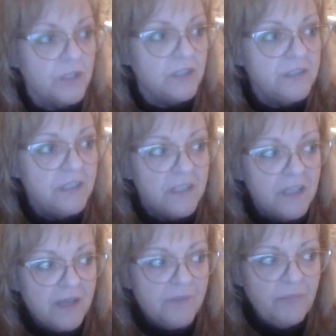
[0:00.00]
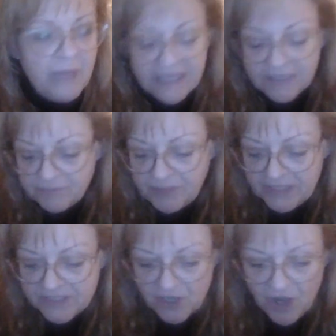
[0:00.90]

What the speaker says: world, make it be